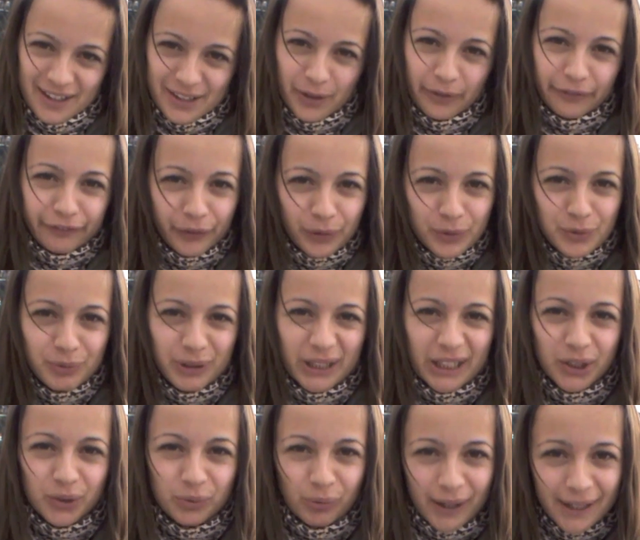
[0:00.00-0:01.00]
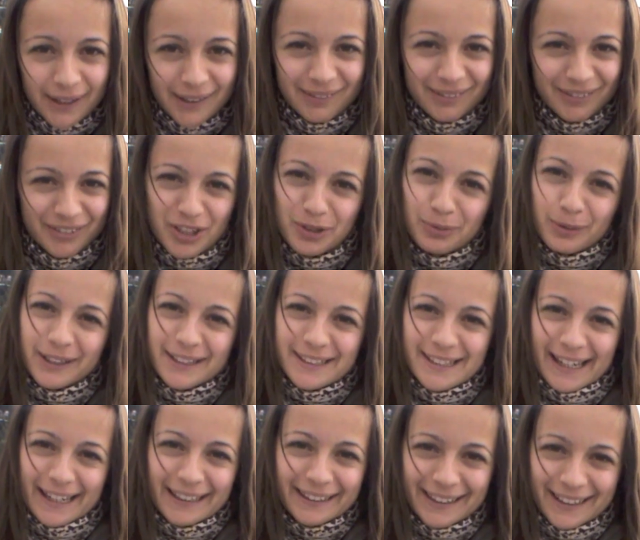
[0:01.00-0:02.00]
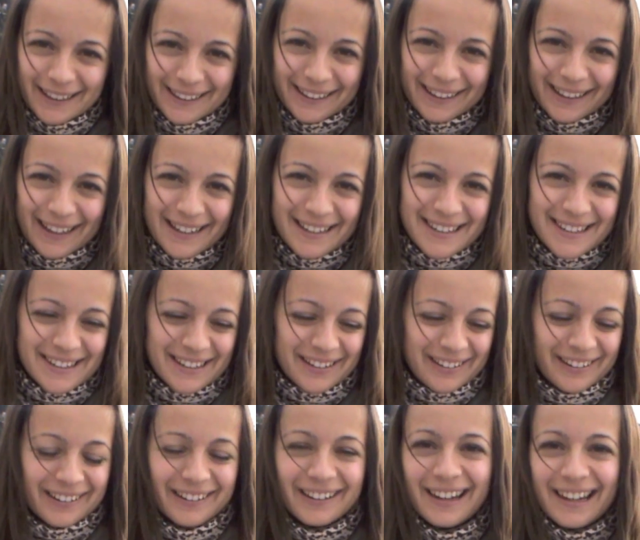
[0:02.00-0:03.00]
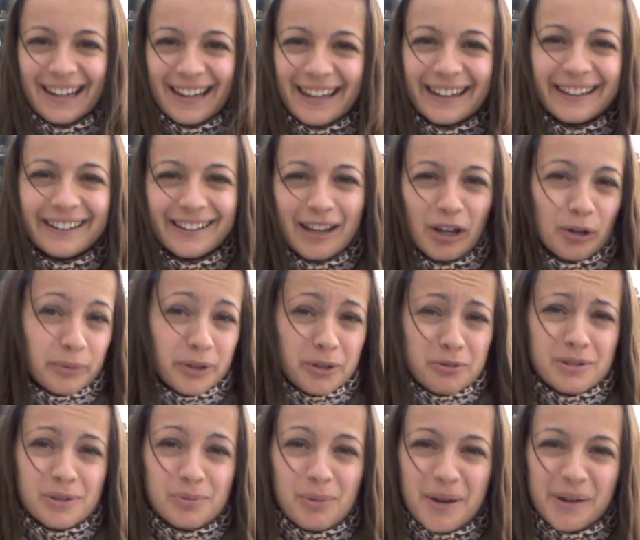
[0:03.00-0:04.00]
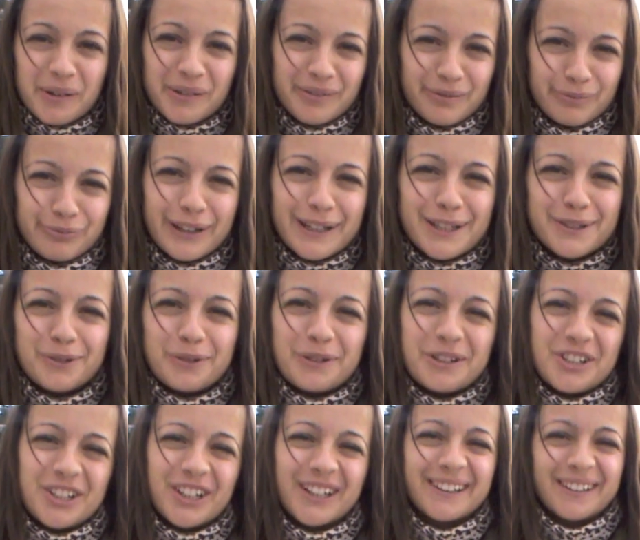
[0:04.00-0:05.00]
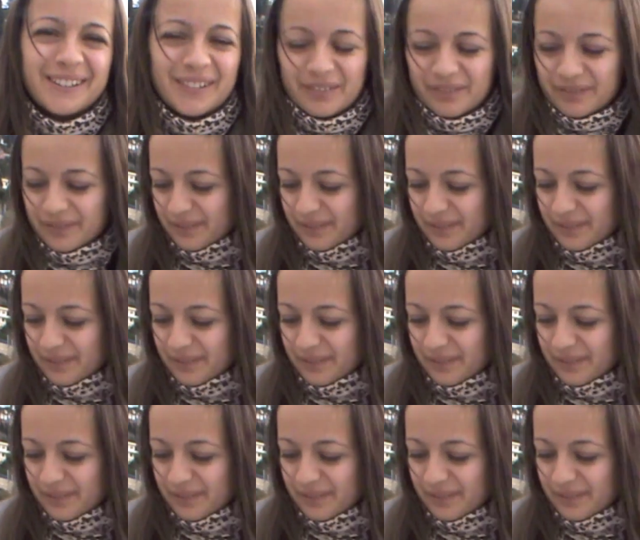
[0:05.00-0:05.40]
So it feels really great. Just wanted to add that in case it could help you as well. Thanks for watching.